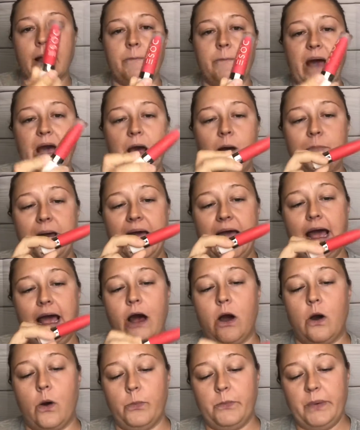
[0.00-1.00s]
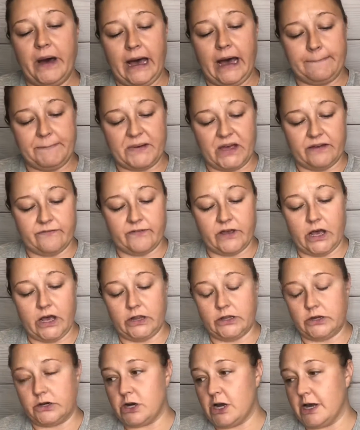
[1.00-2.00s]
pow pop of
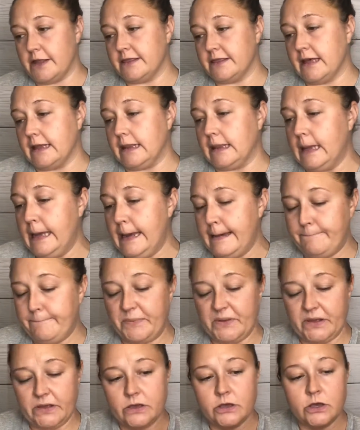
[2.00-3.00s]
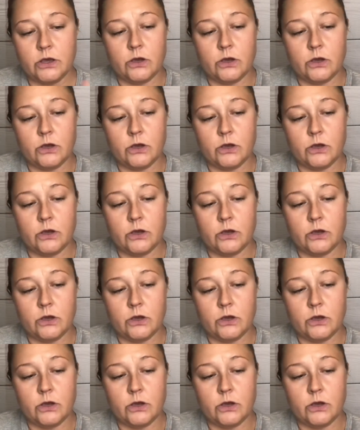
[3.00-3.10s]
color on the lip